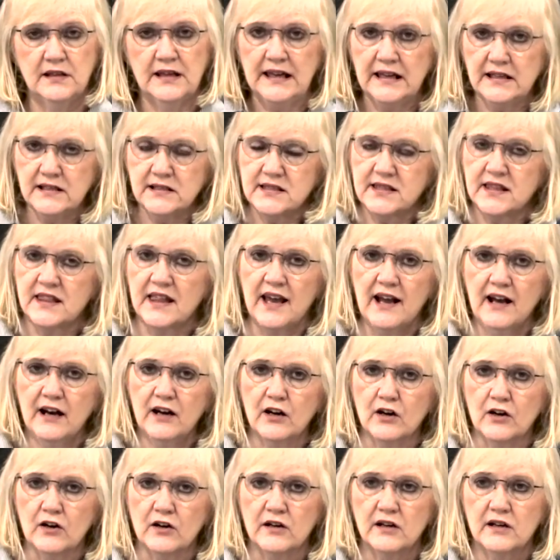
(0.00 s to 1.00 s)
He's
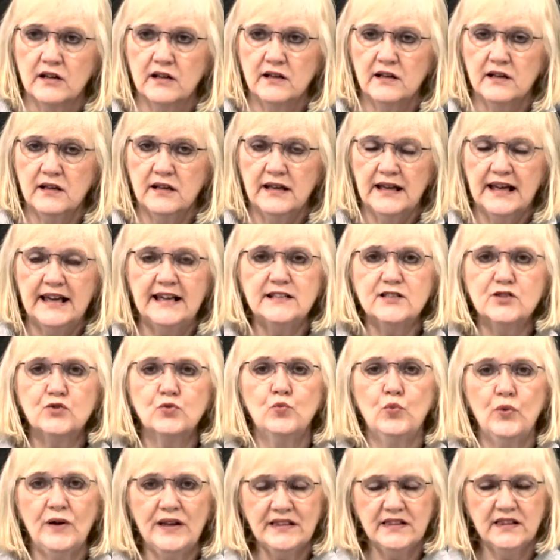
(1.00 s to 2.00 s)
there. He's
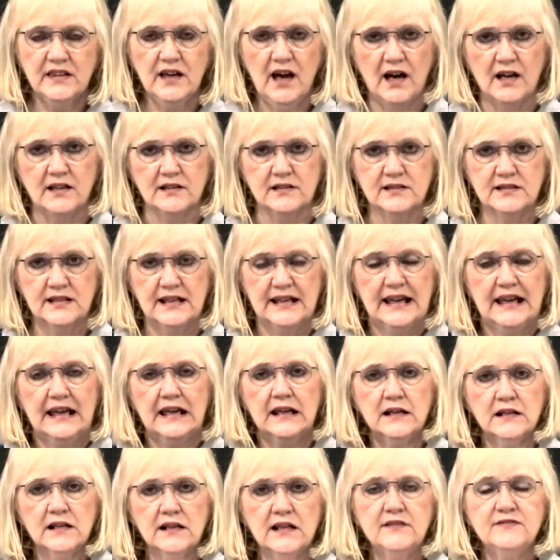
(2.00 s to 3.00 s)
with us.
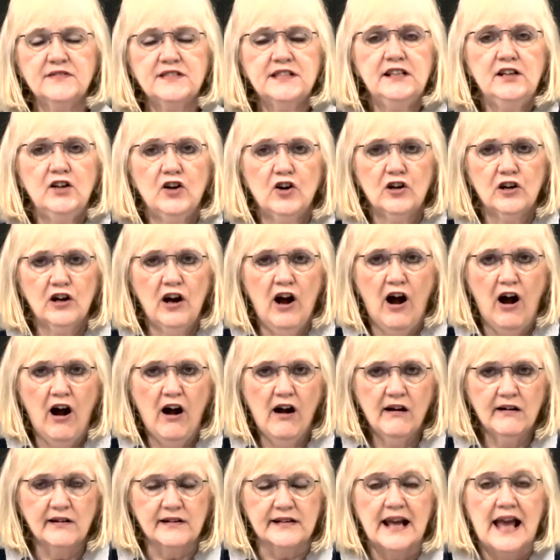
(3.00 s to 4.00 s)
He lives in our
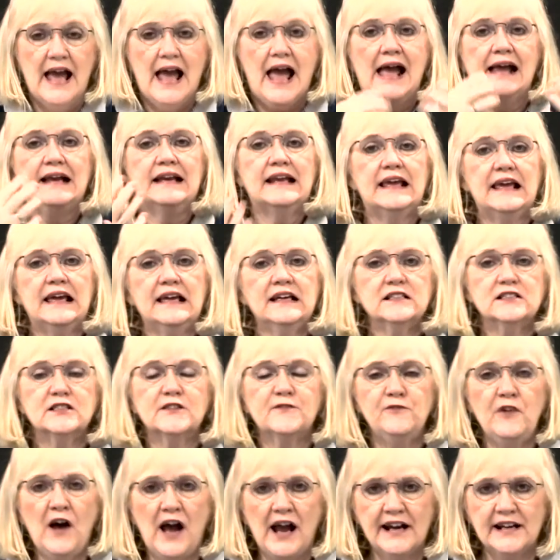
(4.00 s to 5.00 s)
heart, and he is
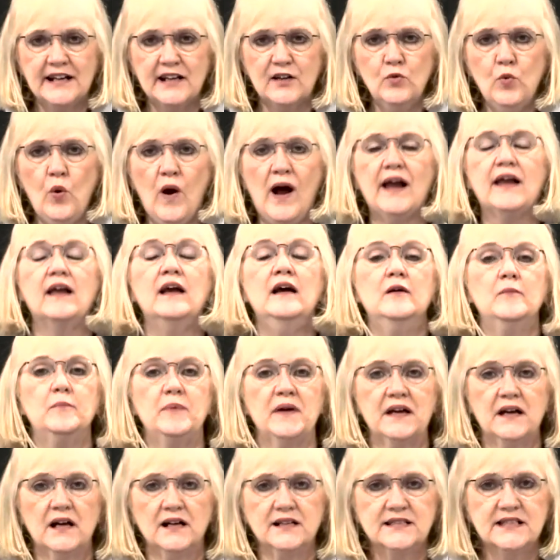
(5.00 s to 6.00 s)
fighting. Why?
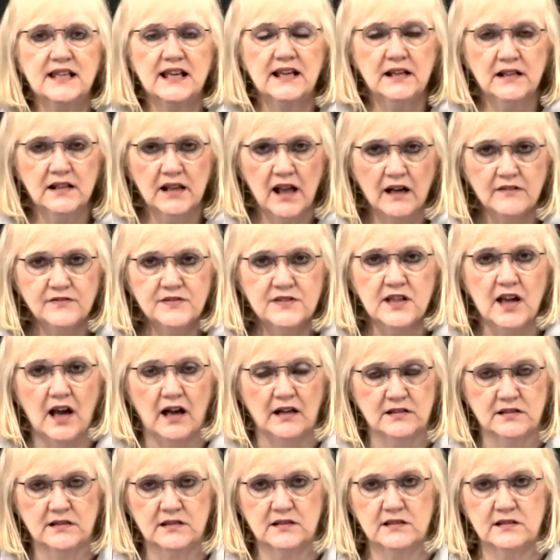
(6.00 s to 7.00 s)
Because he loves
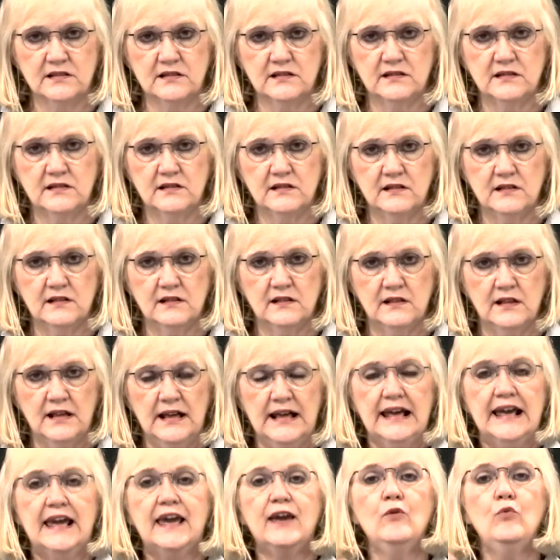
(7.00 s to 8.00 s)
us.
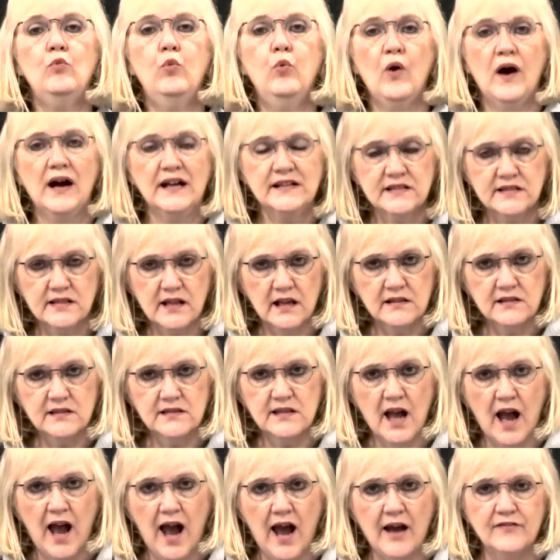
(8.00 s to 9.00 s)
He wants us
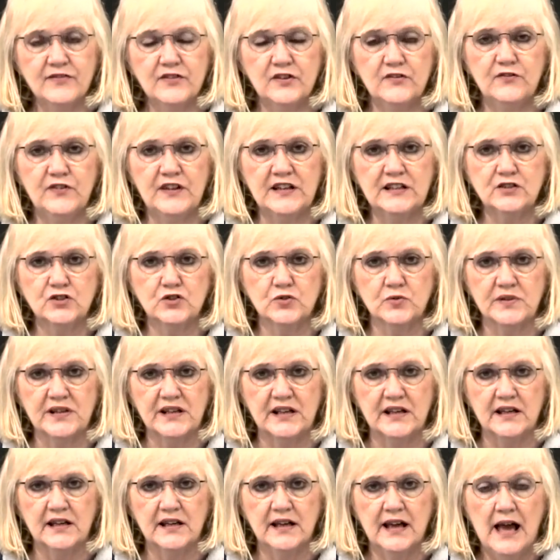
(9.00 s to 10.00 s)
to have the
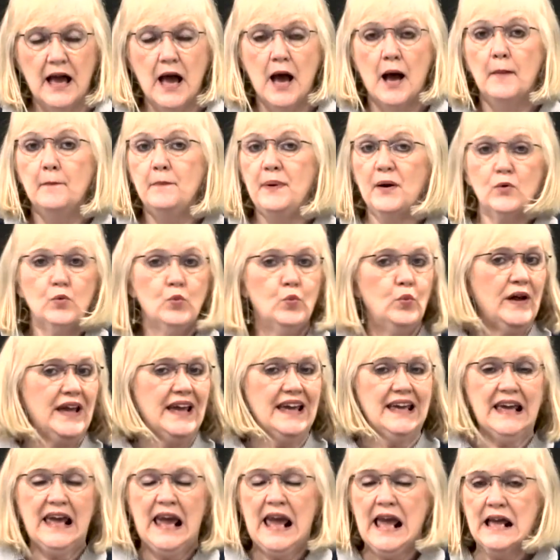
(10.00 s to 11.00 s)
victory, but we
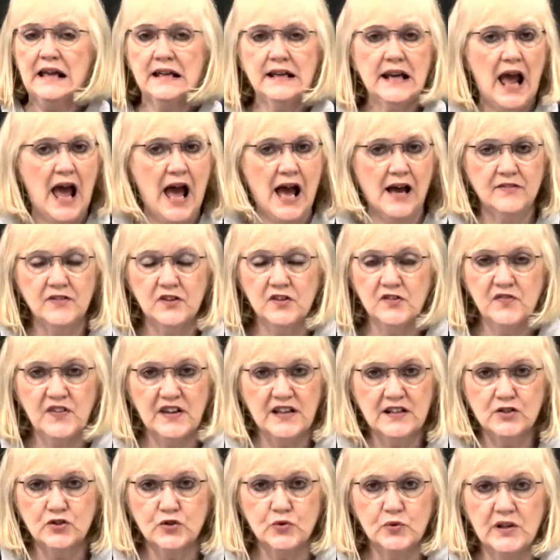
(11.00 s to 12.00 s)
can't have the
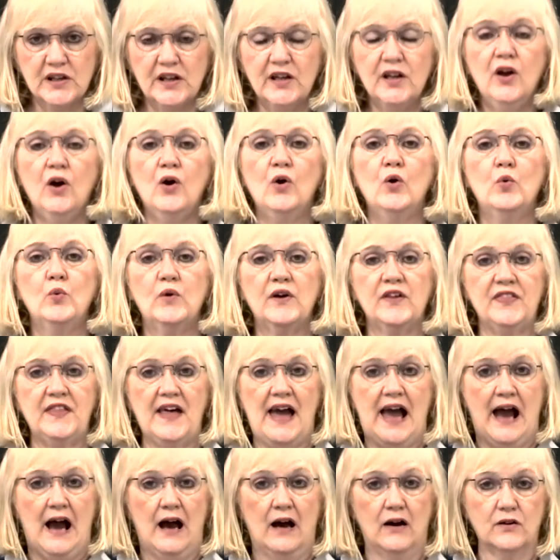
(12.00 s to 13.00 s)
victory
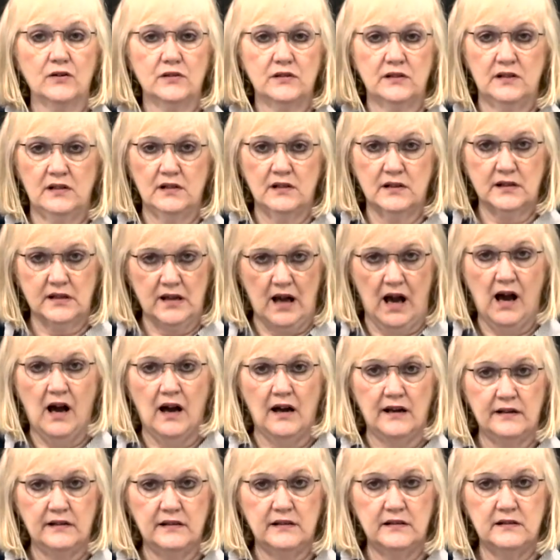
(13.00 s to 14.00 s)
without
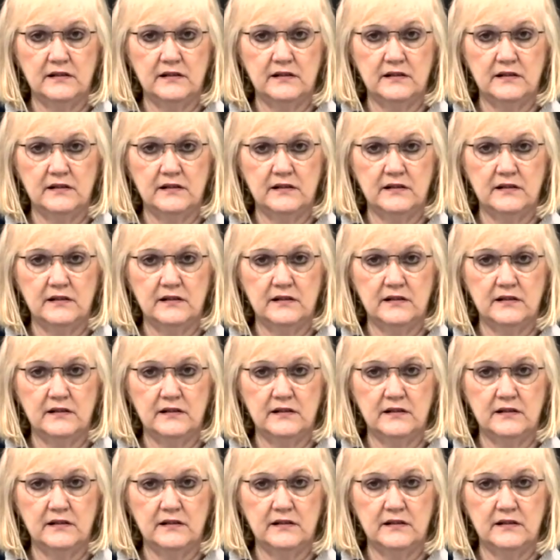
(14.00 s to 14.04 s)
God.